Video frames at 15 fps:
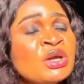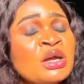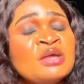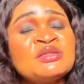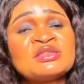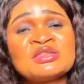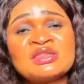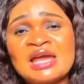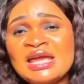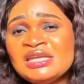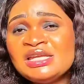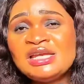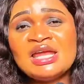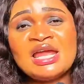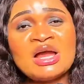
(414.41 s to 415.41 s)
A
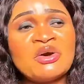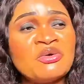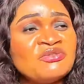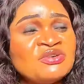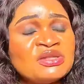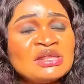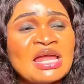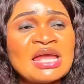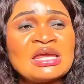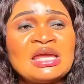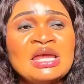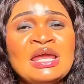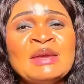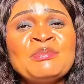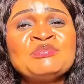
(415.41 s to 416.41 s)
tiny layer of it, like
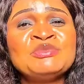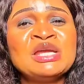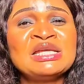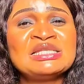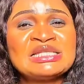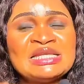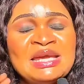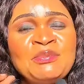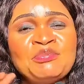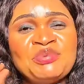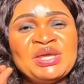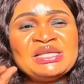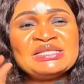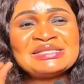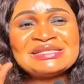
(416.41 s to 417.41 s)
a
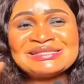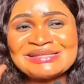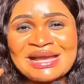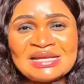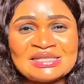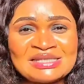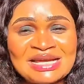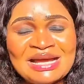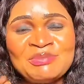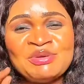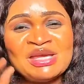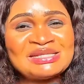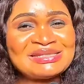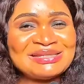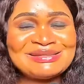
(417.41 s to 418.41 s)
pin size, a
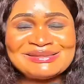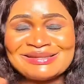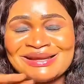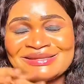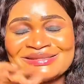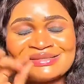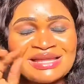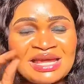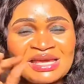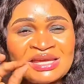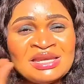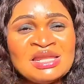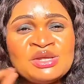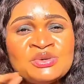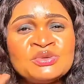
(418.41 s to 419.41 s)
tin size, like a
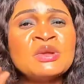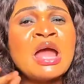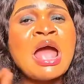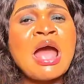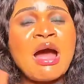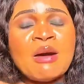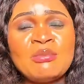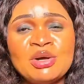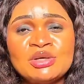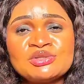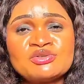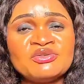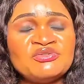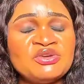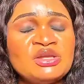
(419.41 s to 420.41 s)
little amount
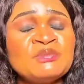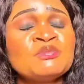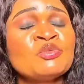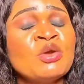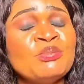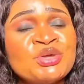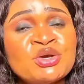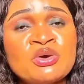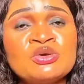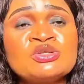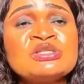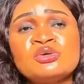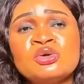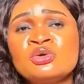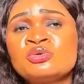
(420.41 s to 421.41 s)
of it, because
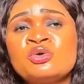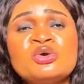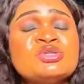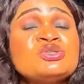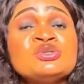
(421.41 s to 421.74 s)
you're going to